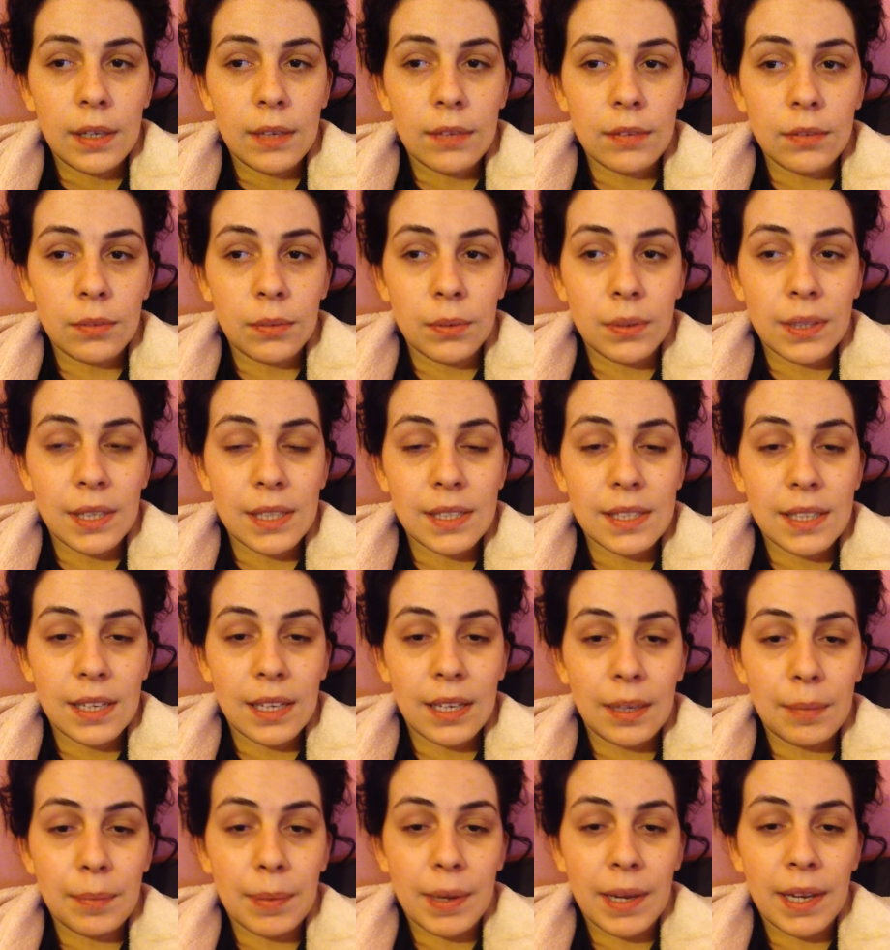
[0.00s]
Even when I
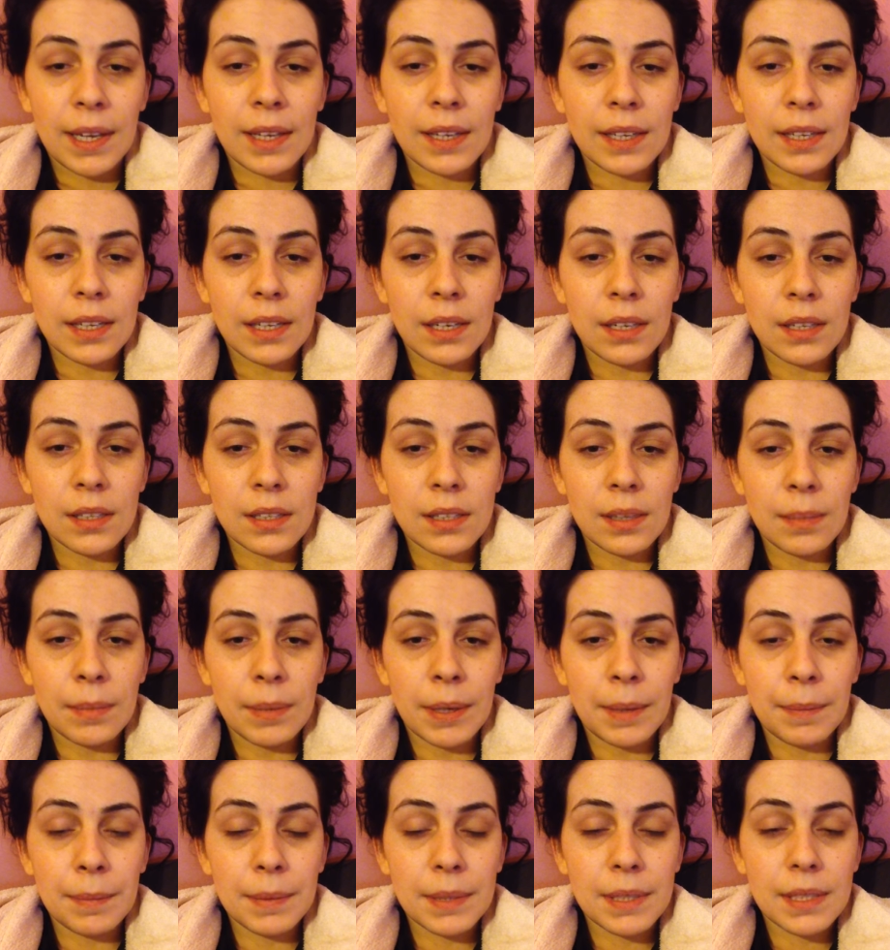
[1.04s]
take painkillers that
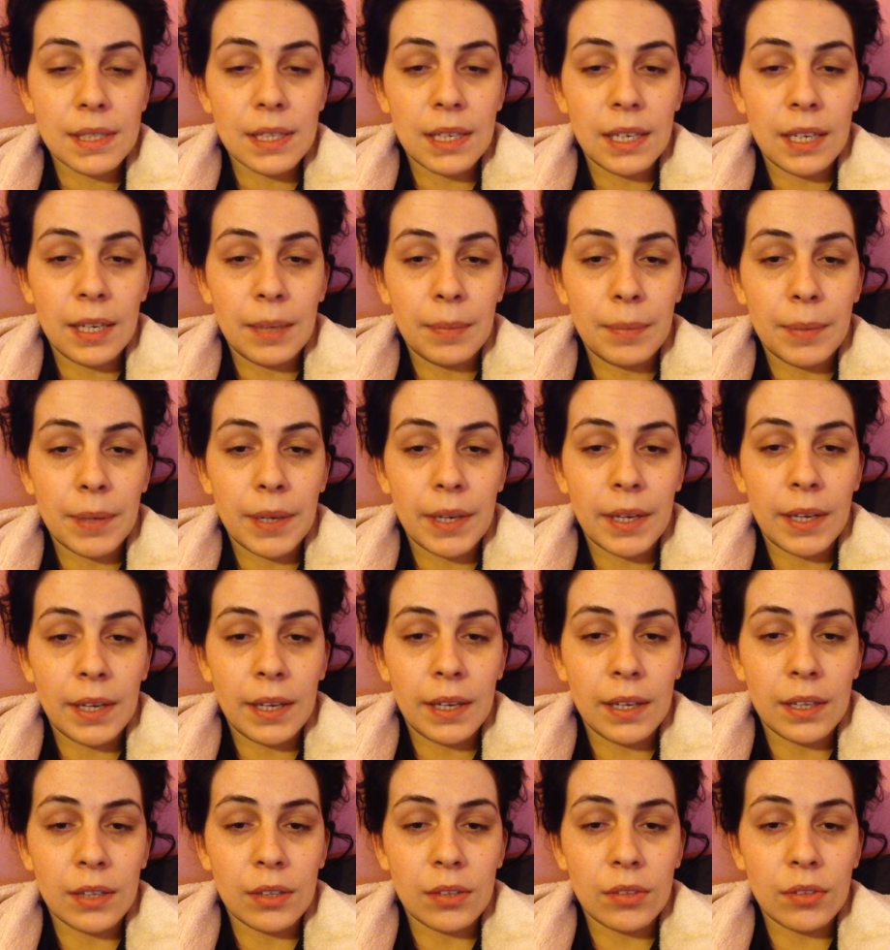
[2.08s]
make me
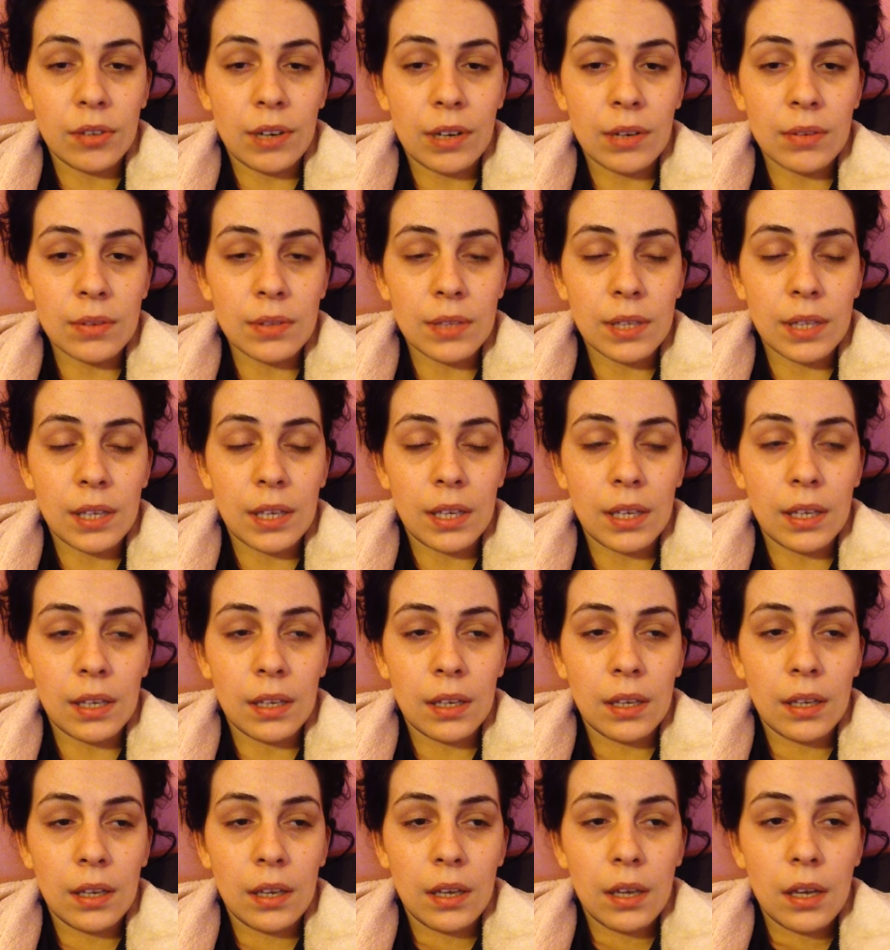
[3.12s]
sleepy and drowsy,
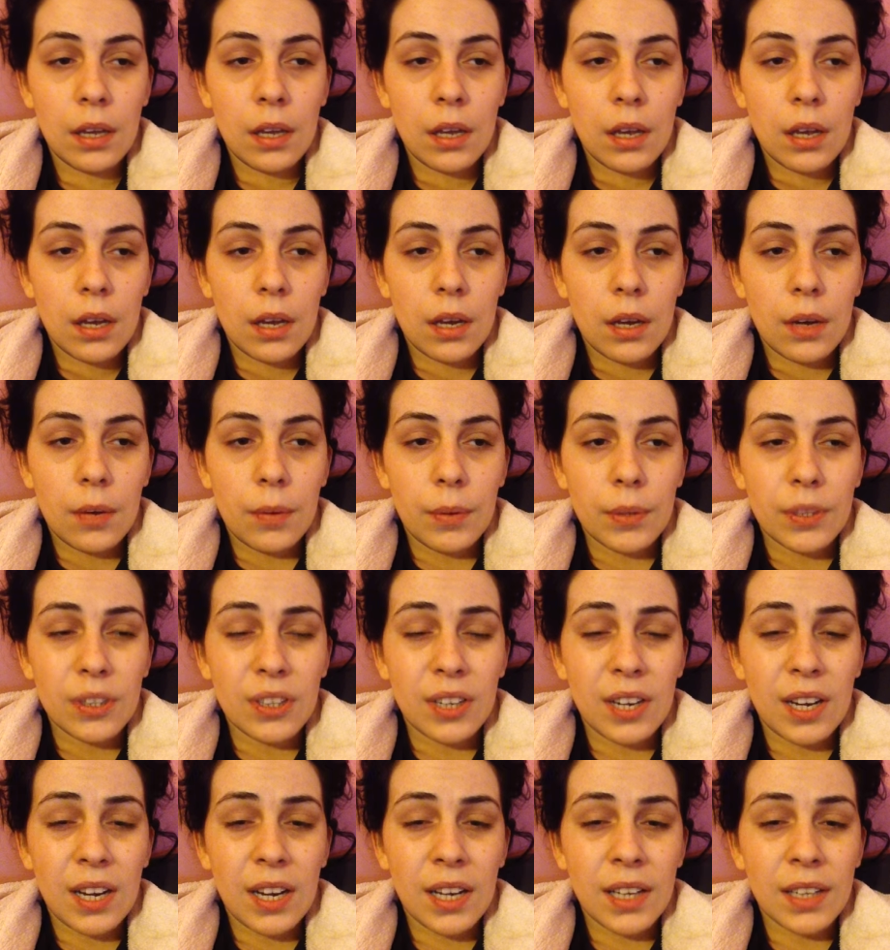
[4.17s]
which
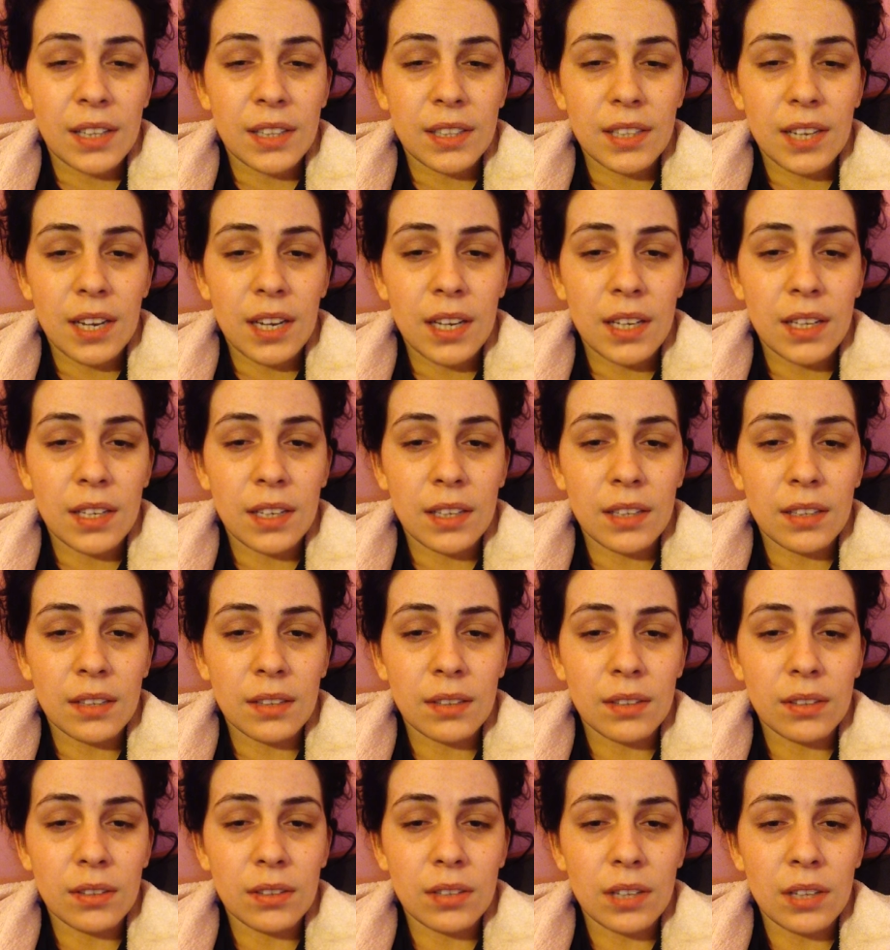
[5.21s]
I hate taking
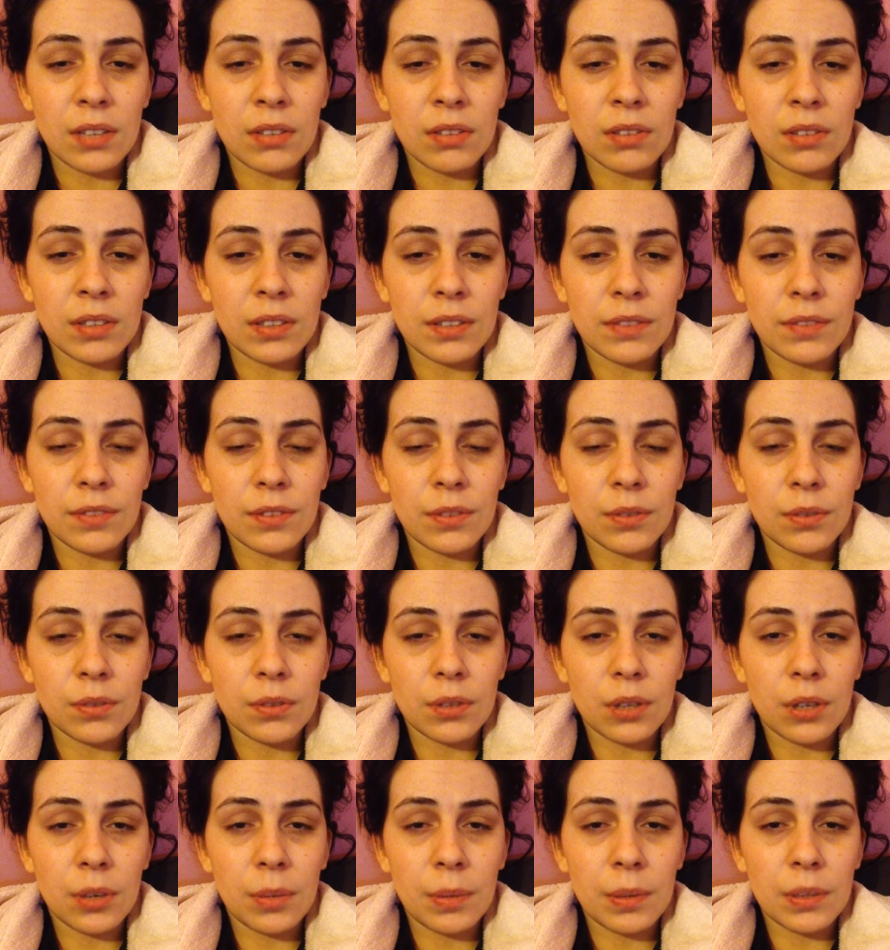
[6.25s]
because I already feel
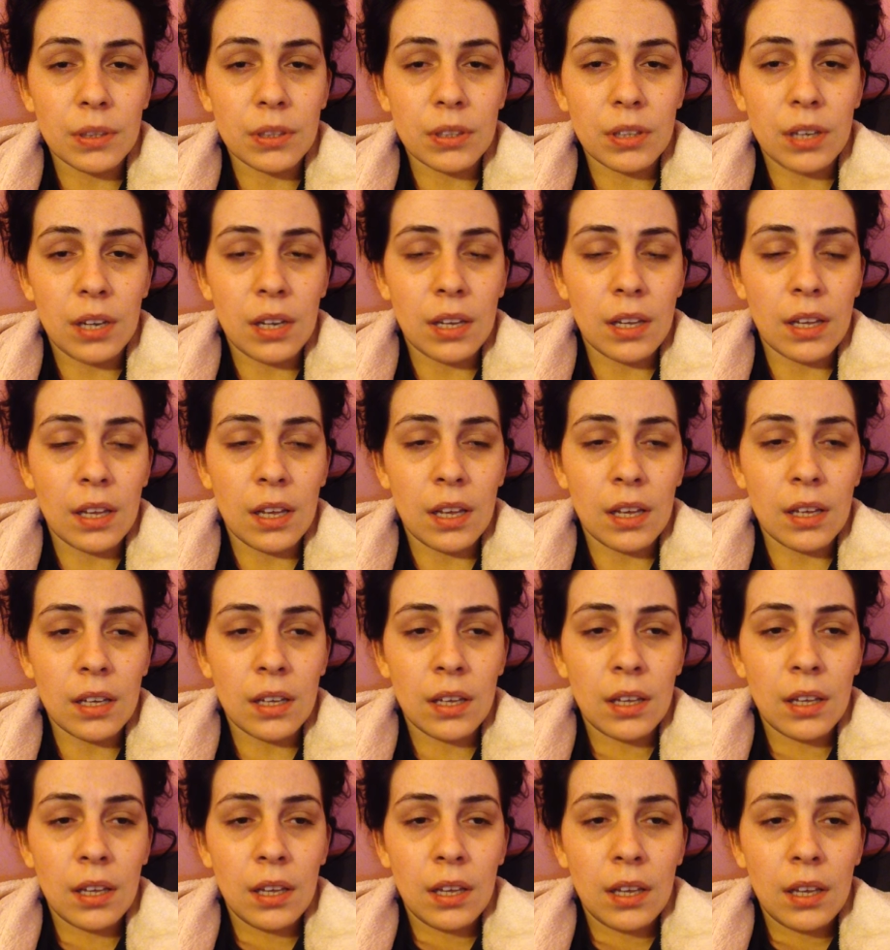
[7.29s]
so much like that,
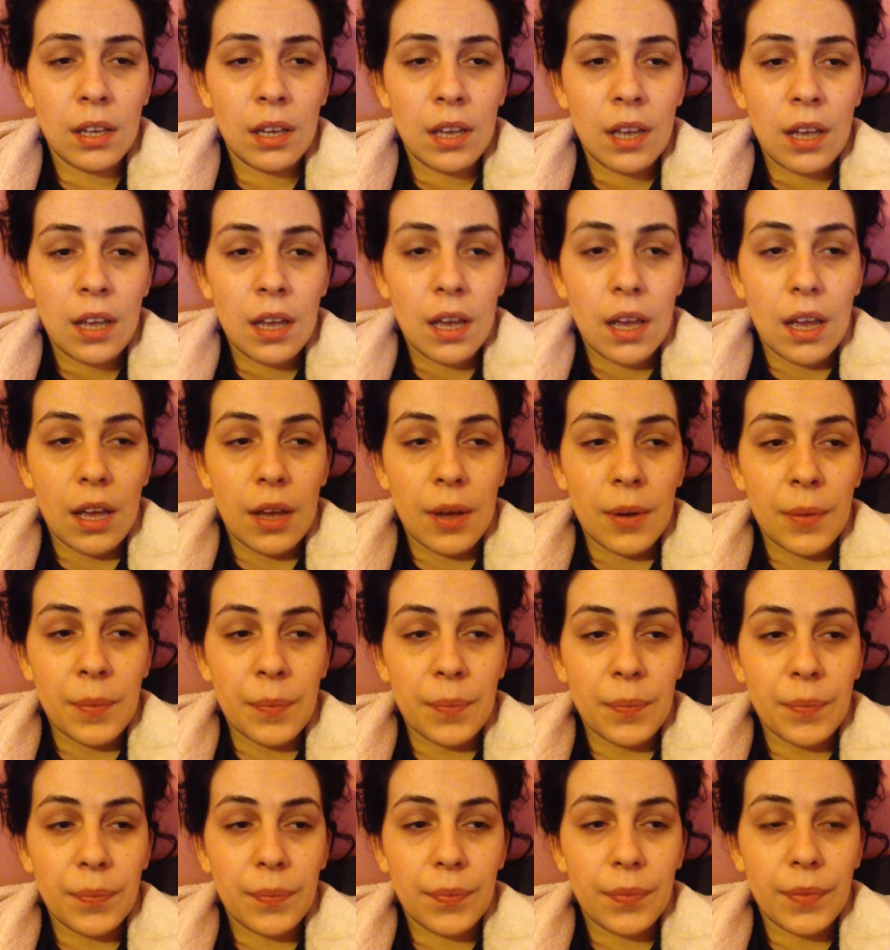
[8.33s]
I
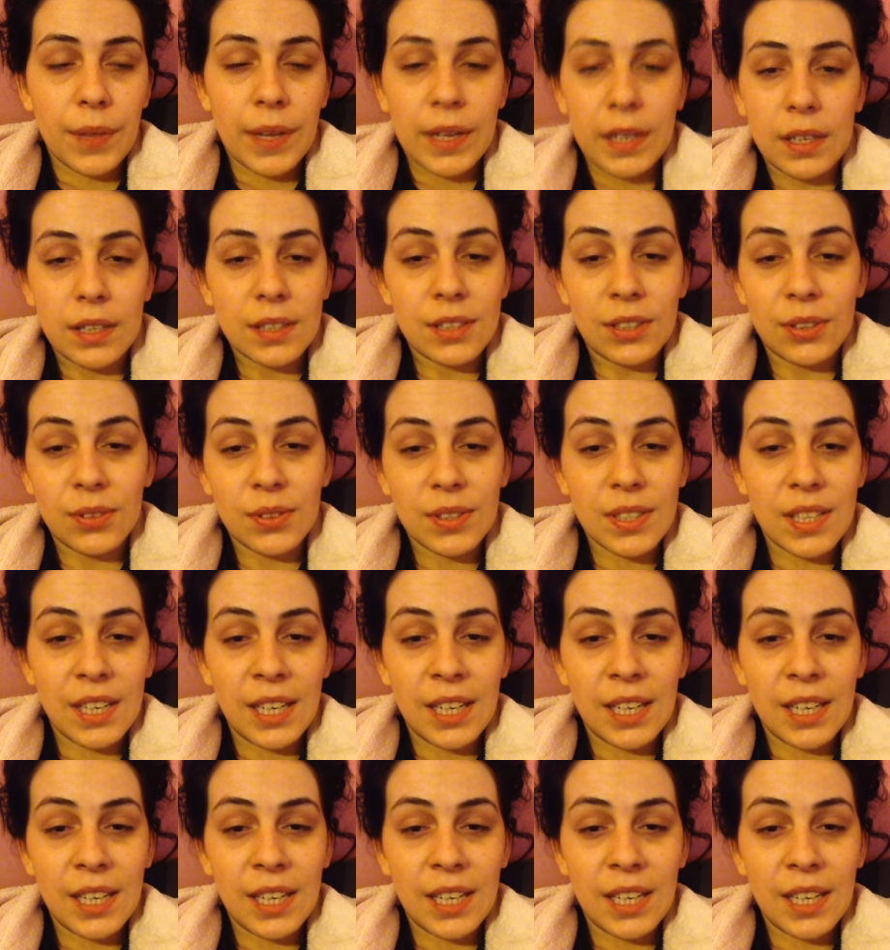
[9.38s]
don't